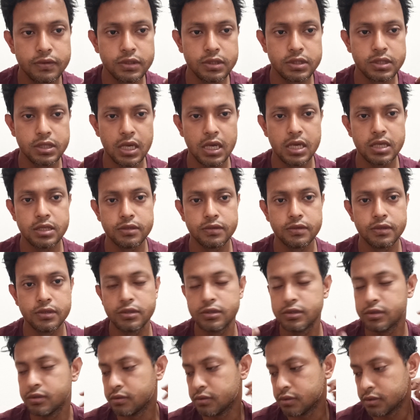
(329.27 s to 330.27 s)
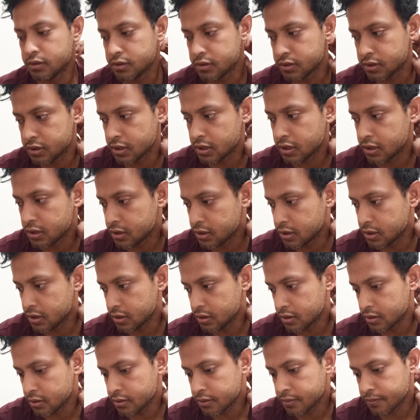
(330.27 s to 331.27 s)
sides of the shoulders, and
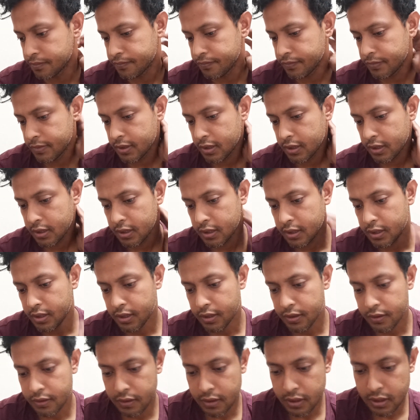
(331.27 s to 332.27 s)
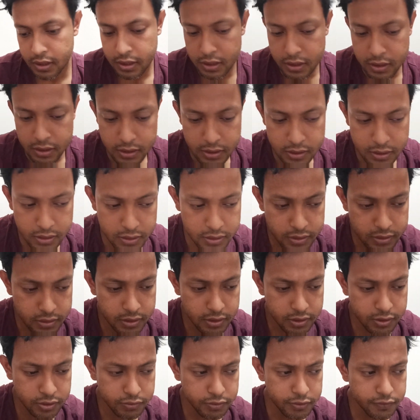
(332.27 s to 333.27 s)
they
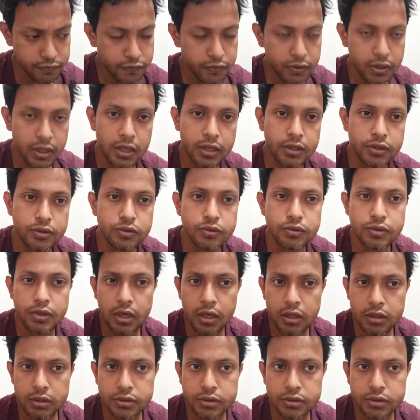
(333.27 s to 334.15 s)
do it for like $2